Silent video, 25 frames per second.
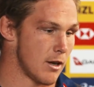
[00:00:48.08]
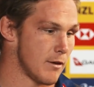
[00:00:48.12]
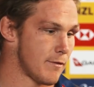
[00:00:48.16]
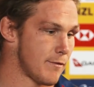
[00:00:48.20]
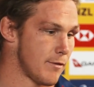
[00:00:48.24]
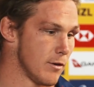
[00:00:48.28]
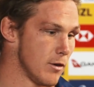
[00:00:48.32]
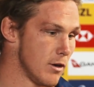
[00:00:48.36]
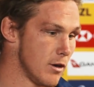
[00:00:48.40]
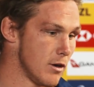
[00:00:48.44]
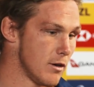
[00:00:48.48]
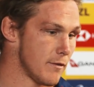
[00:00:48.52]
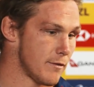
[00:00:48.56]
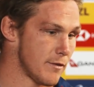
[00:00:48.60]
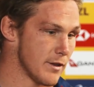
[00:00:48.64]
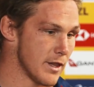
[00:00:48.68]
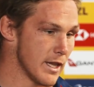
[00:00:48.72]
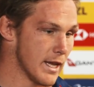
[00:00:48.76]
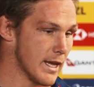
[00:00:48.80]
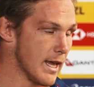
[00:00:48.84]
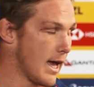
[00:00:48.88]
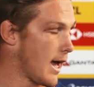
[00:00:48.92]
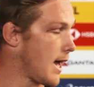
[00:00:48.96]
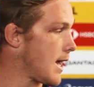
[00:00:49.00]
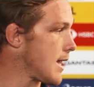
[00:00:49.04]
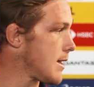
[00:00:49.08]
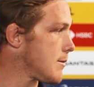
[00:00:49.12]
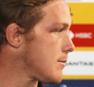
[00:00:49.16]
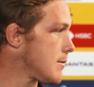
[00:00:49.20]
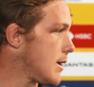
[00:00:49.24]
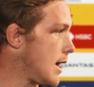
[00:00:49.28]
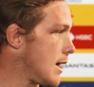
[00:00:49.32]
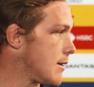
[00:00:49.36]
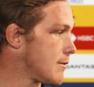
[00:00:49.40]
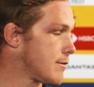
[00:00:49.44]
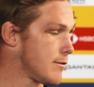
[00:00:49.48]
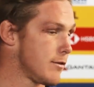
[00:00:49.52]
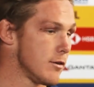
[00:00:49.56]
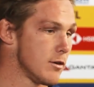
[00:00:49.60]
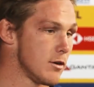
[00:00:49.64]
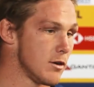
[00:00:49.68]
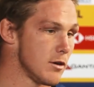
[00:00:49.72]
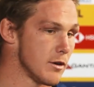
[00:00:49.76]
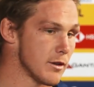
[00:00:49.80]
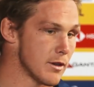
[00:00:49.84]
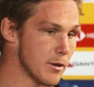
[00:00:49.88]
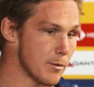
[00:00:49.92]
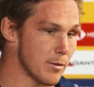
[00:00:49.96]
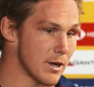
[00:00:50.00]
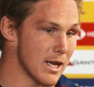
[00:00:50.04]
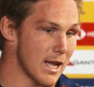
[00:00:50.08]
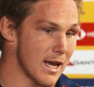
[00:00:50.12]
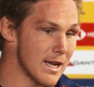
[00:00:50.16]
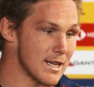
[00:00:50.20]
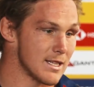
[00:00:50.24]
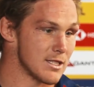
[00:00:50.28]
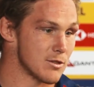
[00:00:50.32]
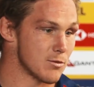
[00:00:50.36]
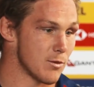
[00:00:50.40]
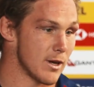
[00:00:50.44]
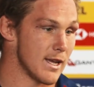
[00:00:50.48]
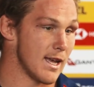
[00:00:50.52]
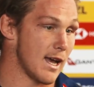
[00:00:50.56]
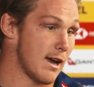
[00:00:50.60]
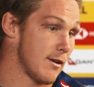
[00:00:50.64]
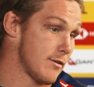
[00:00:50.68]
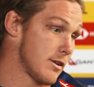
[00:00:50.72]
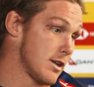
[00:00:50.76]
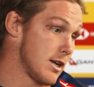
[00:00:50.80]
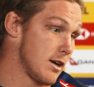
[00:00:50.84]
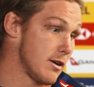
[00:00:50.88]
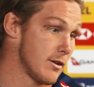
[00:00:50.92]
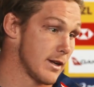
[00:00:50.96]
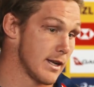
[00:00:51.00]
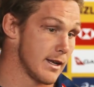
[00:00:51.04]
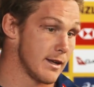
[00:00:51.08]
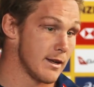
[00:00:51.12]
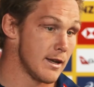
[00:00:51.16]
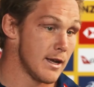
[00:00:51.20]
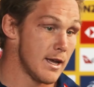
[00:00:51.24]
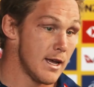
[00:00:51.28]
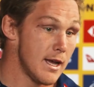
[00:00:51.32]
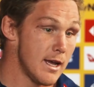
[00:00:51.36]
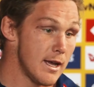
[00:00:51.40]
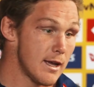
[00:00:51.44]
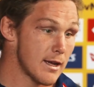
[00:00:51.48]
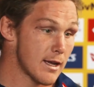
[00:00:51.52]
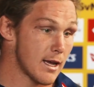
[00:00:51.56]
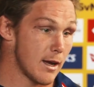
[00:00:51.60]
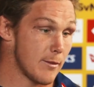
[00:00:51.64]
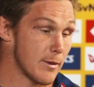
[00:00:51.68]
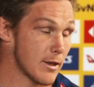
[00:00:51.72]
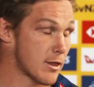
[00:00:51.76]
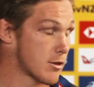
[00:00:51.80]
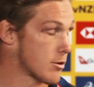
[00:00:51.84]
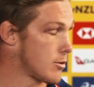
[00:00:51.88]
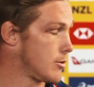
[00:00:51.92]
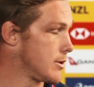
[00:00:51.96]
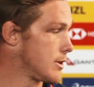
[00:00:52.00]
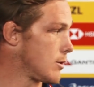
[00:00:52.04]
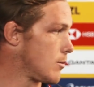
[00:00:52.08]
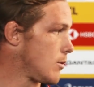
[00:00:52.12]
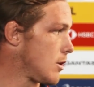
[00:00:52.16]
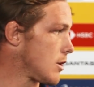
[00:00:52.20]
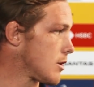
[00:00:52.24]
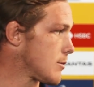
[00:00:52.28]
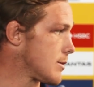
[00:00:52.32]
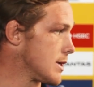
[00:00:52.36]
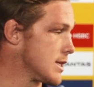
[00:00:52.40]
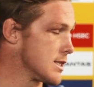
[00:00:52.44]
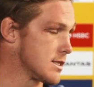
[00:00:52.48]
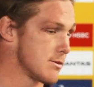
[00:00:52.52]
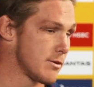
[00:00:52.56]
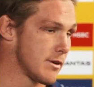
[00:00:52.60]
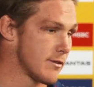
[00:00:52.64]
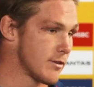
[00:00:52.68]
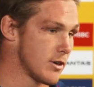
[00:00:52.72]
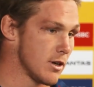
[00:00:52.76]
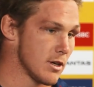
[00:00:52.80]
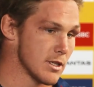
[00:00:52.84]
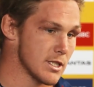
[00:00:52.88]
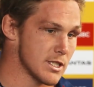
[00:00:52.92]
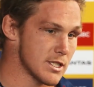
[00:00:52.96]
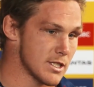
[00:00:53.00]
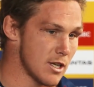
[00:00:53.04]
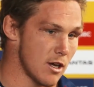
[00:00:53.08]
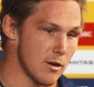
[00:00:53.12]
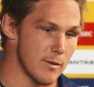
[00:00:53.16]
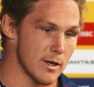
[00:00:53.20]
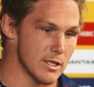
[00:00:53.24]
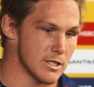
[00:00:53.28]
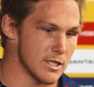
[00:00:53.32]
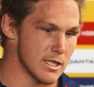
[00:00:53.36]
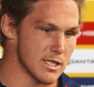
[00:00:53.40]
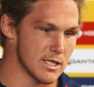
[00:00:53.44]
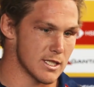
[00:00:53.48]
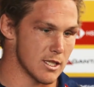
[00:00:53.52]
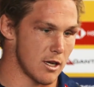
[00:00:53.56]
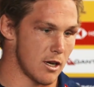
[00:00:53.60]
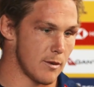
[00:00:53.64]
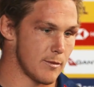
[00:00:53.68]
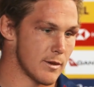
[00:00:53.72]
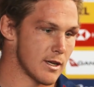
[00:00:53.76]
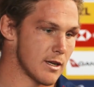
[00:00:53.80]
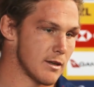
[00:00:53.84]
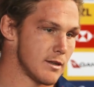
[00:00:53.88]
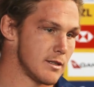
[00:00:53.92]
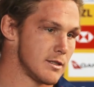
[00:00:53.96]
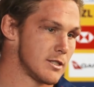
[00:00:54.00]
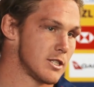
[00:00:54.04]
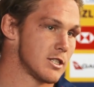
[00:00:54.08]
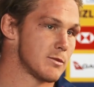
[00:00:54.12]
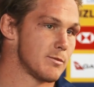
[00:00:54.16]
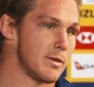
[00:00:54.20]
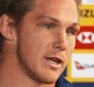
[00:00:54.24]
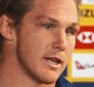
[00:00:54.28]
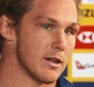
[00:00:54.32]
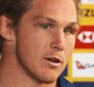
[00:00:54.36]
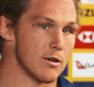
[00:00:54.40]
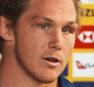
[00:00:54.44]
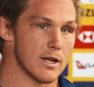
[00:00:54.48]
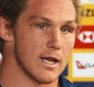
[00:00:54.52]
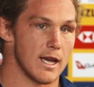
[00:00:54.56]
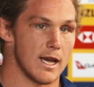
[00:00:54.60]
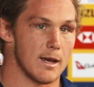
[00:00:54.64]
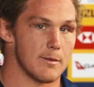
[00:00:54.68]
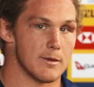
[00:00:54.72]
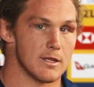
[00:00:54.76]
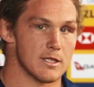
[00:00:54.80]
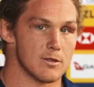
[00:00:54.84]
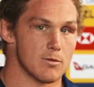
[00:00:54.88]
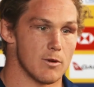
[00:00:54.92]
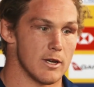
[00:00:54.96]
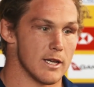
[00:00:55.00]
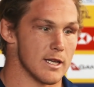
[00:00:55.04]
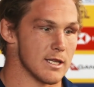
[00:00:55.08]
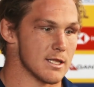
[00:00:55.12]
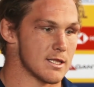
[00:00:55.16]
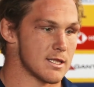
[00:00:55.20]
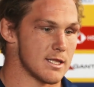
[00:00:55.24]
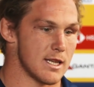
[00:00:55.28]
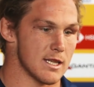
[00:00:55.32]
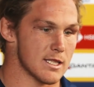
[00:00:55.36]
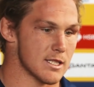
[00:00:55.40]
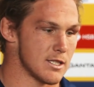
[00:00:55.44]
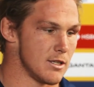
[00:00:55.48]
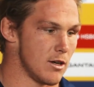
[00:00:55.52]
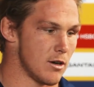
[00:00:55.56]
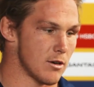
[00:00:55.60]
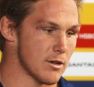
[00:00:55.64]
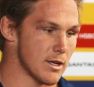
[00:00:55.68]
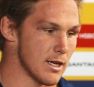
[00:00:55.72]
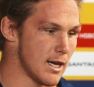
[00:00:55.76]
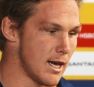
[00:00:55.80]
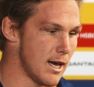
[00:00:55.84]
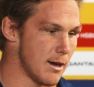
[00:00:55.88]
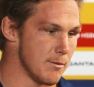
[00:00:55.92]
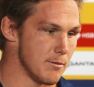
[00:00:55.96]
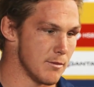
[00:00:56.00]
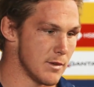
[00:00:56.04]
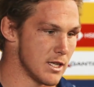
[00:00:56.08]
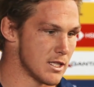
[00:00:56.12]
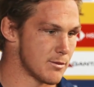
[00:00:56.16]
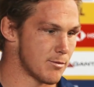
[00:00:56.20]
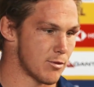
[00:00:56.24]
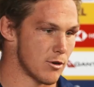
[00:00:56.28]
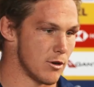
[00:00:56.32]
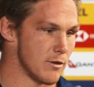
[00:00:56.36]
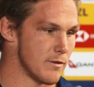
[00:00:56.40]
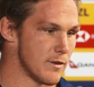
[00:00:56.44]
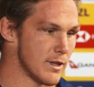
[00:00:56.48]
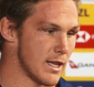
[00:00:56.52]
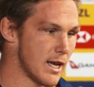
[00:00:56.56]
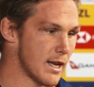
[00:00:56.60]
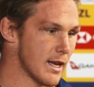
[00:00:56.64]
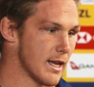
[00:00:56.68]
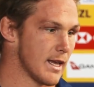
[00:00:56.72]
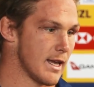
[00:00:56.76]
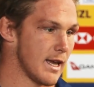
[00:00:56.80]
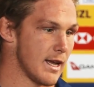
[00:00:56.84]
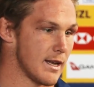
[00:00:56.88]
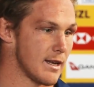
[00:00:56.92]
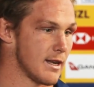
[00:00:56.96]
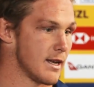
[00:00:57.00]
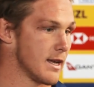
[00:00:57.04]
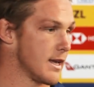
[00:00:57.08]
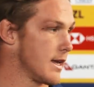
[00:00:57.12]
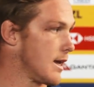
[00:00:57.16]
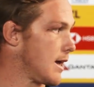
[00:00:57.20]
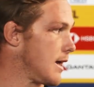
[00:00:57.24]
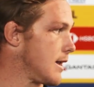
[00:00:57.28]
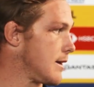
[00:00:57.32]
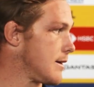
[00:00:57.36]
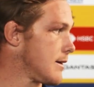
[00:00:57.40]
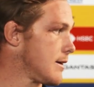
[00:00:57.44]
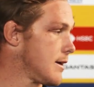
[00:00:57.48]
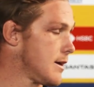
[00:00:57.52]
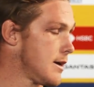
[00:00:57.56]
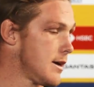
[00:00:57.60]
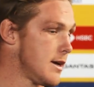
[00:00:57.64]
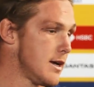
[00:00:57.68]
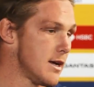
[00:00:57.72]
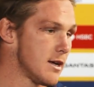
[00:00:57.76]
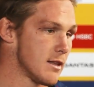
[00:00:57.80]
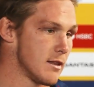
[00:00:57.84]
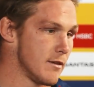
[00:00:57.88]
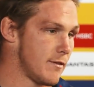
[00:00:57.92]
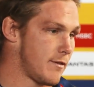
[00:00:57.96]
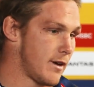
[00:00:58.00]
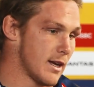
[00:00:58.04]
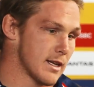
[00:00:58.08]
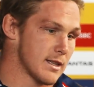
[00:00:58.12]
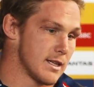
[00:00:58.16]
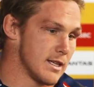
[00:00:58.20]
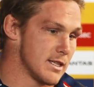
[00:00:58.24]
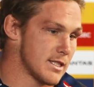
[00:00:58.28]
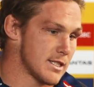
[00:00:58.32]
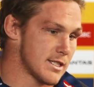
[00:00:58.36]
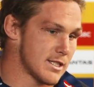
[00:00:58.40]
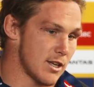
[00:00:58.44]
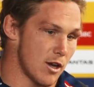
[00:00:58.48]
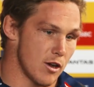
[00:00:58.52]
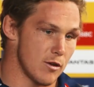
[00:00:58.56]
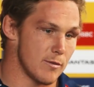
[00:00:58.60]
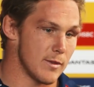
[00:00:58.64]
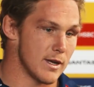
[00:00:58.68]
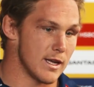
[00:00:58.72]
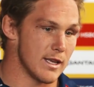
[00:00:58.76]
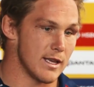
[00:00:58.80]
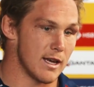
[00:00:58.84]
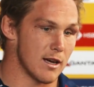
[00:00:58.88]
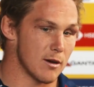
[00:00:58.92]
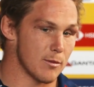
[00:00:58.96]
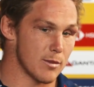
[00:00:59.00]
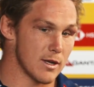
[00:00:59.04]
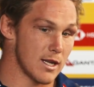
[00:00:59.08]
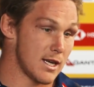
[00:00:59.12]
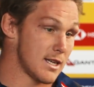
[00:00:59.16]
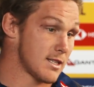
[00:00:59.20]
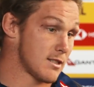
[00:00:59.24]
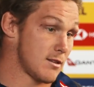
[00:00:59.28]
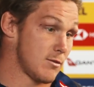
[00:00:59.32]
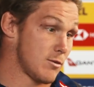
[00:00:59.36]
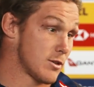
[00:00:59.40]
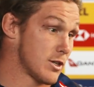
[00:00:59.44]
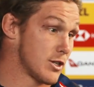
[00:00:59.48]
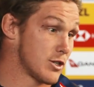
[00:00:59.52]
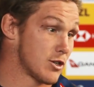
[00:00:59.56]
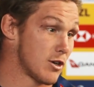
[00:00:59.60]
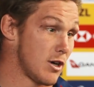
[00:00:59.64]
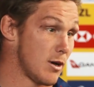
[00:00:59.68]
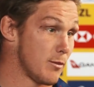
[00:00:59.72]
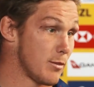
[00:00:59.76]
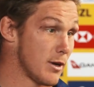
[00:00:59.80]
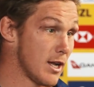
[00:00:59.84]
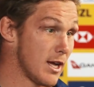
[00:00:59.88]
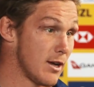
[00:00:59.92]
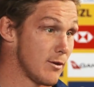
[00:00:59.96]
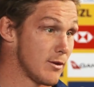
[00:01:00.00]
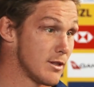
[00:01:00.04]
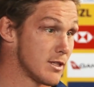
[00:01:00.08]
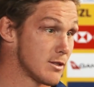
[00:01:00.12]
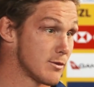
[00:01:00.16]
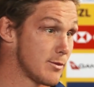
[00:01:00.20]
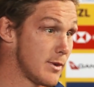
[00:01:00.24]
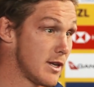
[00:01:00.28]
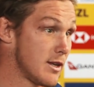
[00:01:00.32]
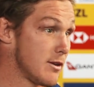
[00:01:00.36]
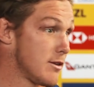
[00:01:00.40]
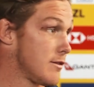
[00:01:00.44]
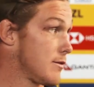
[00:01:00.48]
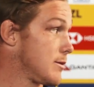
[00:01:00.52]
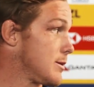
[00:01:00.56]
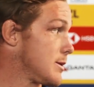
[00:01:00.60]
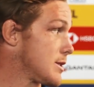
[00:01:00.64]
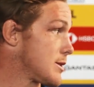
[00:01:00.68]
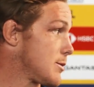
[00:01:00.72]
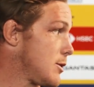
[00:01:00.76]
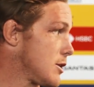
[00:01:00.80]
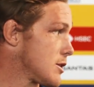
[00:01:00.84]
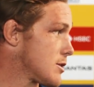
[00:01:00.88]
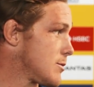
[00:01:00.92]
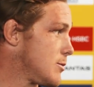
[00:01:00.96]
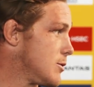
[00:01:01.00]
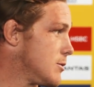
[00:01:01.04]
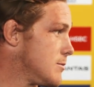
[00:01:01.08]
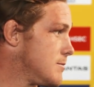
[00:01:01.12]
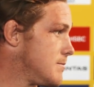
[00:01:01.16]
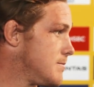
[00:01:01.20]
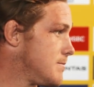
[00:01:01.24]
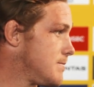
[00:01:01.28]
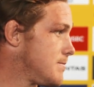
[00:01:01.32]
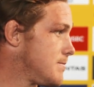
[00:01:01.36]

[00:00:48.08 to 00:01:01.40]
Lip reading: for the game and for the players we have, in coming through in the Wallabies. We've got so much excitement, and just being on camp this week at Cessnock has proven that again and again. The fact there's so many young players, and I want to try and play with as many of them as possible.